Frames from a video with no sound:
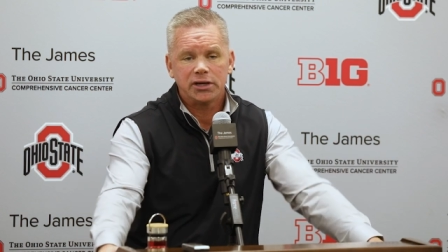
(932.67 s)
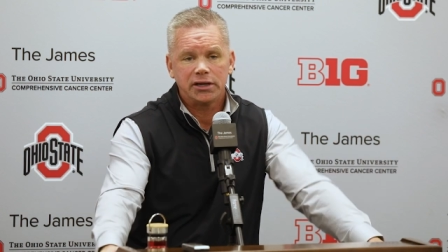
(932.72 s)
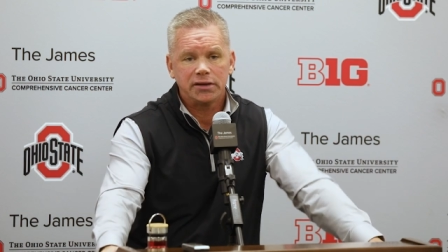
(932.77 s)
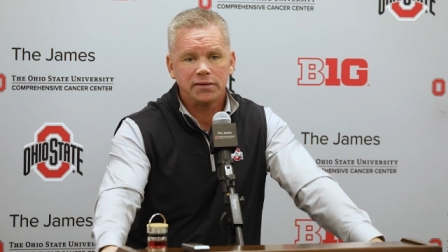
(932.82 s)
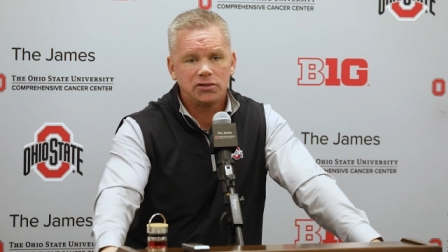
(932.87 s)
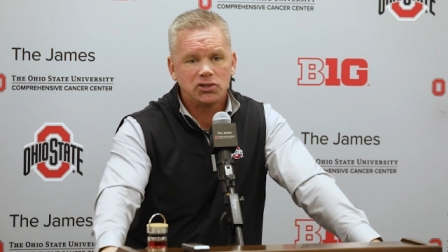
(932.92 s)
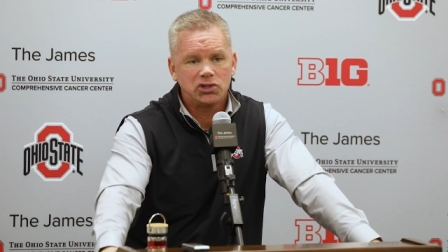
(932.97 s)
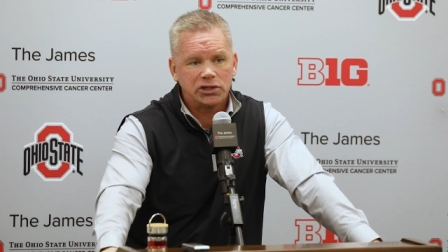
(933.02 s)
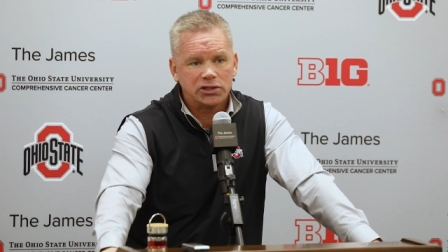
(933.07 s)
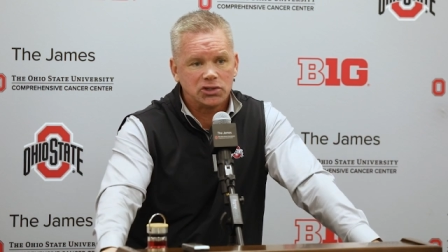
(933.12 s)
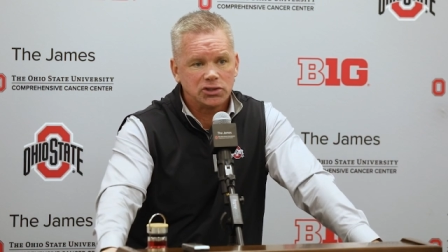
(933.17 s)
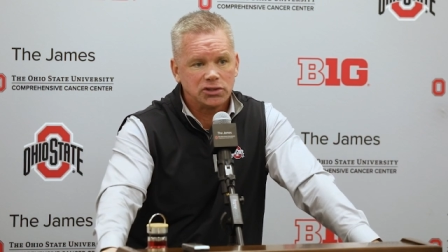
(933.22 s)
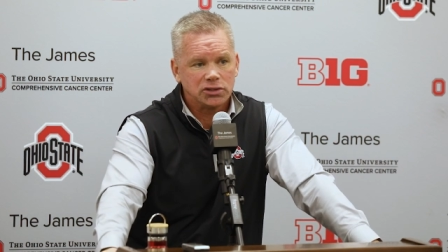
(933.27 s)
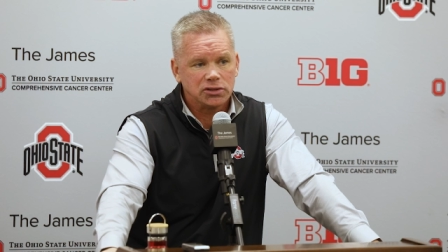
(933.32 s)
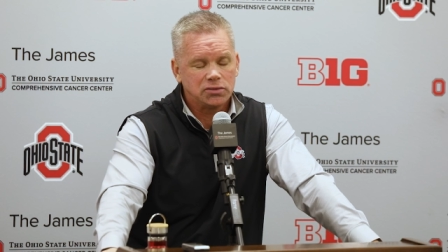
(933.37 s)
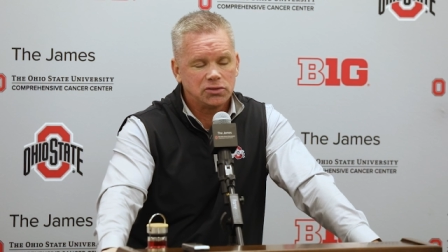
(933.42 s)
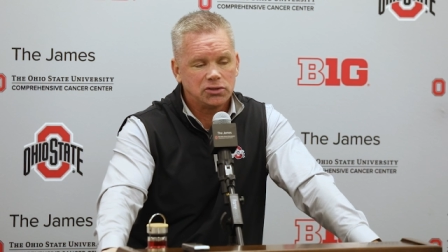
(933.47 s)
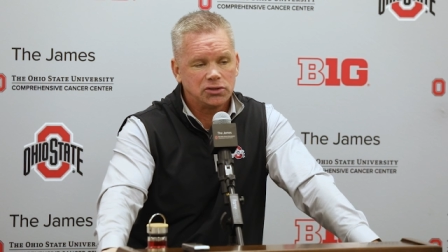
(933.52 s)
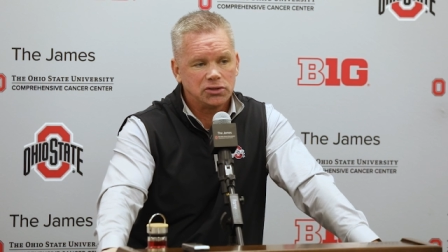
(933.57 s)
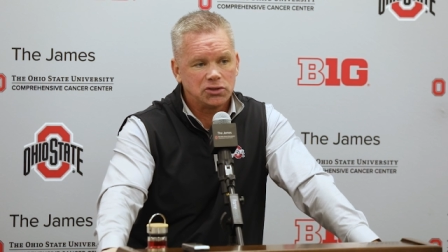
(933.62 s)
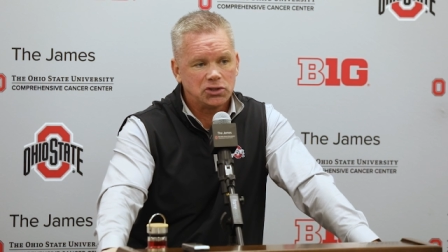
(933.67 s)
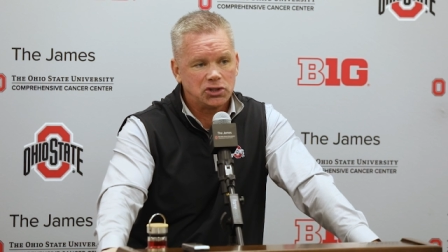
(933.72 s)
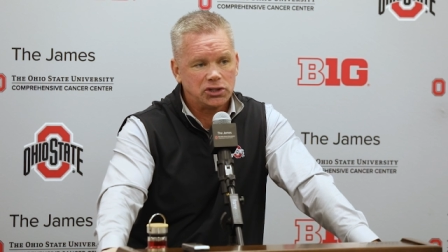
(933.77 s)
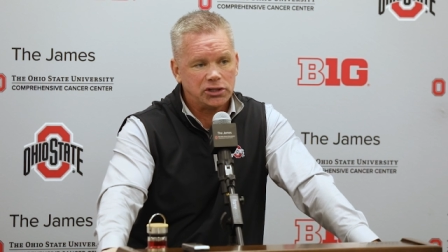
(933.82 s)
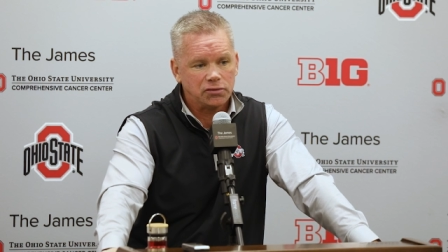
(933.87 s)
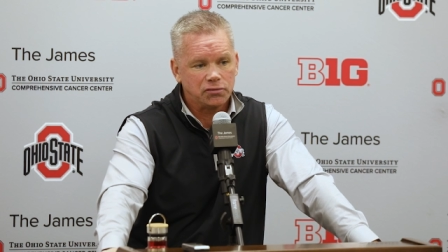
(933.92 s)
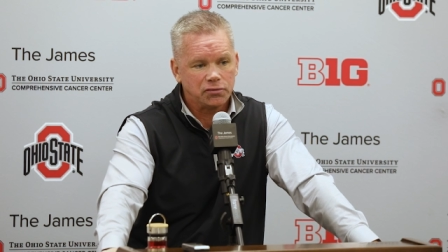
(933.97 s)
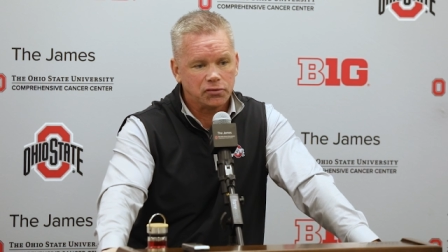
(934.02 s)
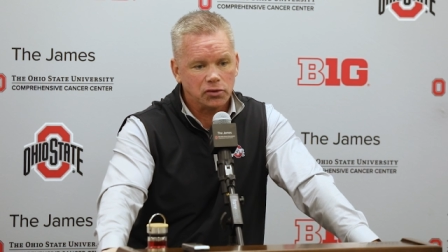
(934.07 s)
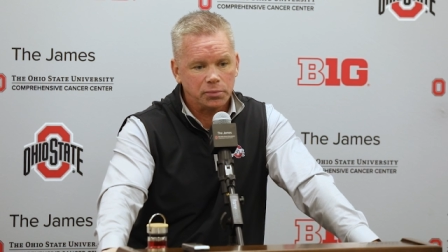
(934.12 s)
Had the chance to, to
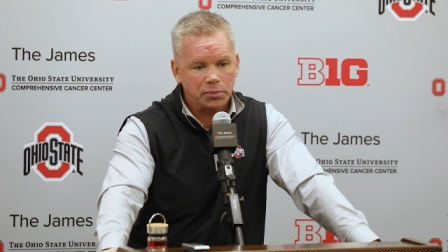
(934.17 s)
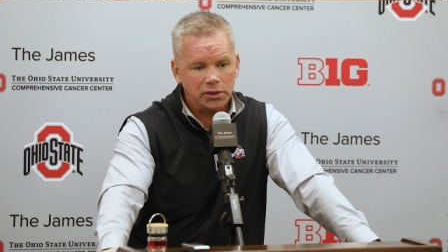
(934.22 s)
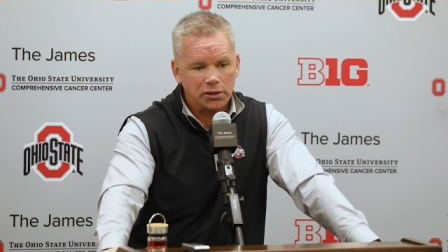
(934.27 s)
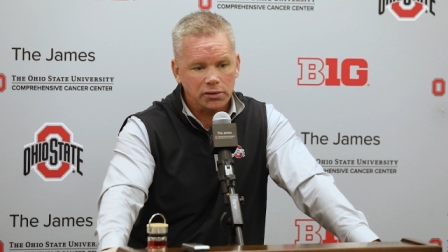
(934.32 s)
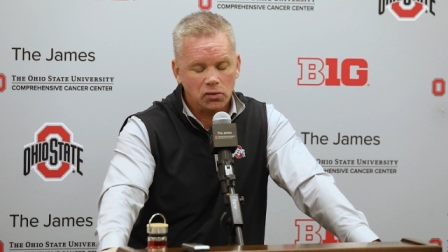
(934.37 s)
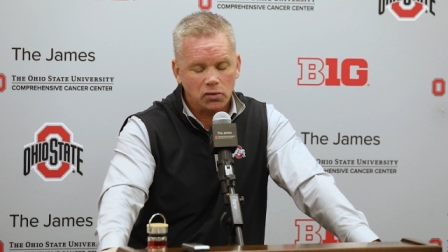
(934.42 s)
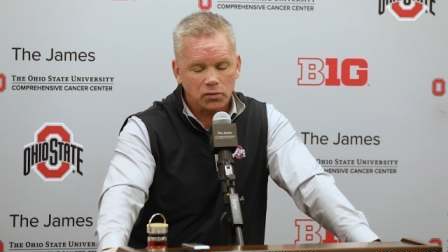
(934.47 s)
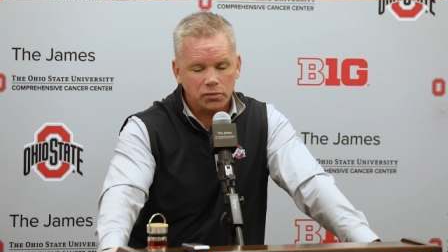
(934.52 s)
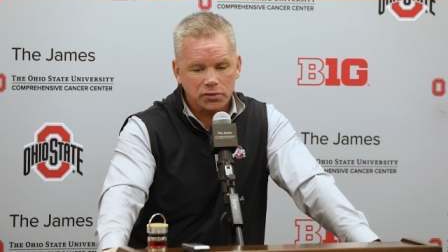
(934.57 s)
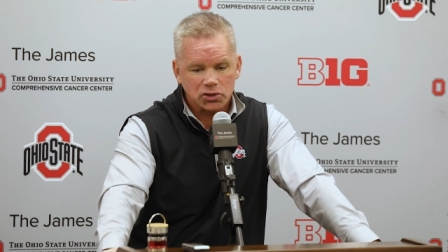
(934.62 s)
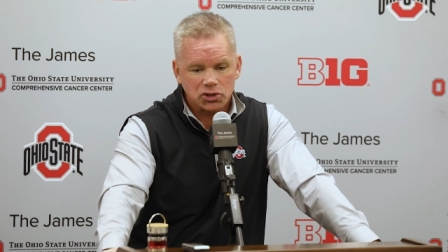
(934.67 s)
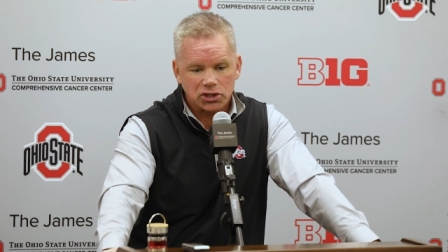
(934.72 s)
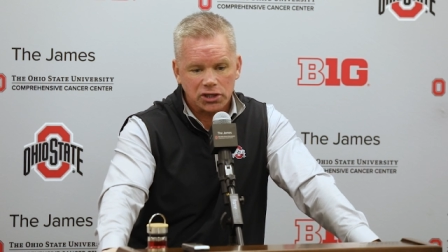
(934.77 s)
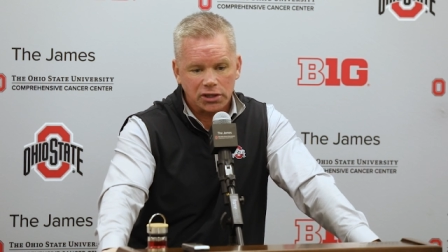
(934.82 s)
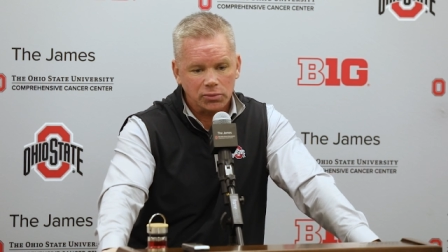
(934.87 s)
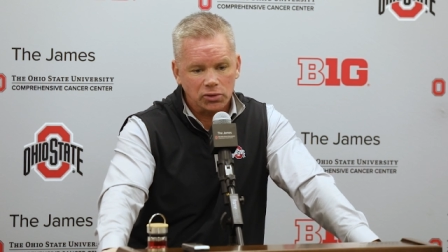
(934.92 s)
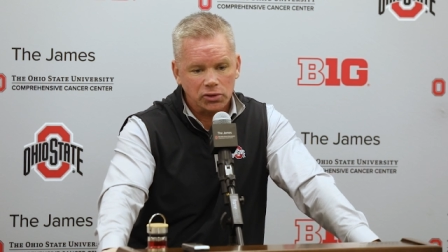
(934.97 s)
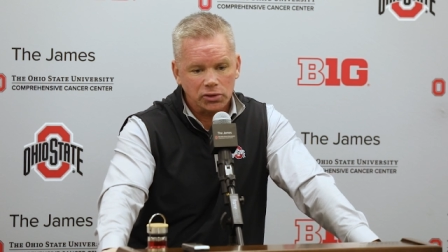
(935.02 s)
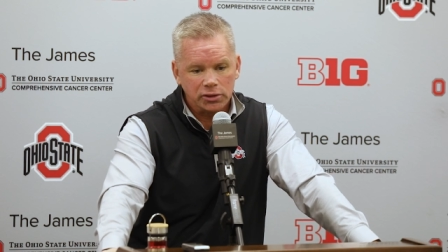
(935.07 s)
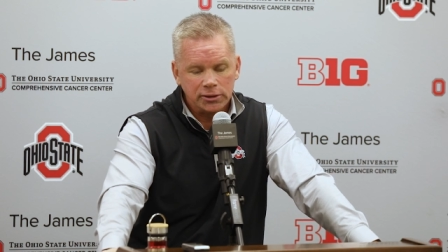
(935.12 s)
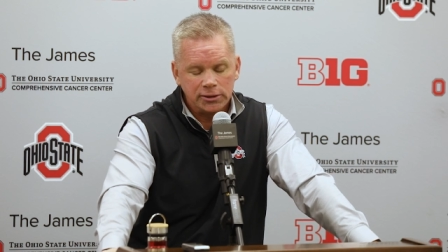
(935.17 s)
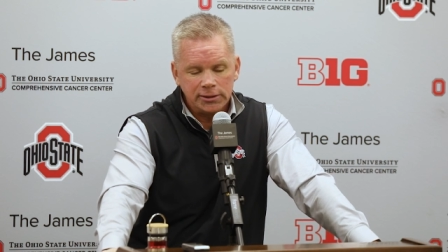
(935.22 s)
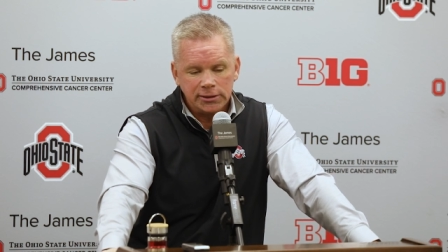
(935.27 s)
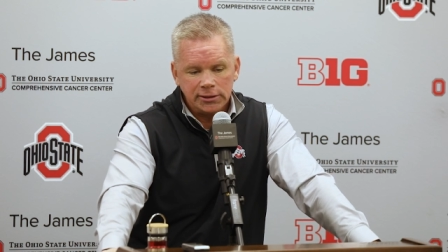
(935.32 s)
see it for a minute over the summer.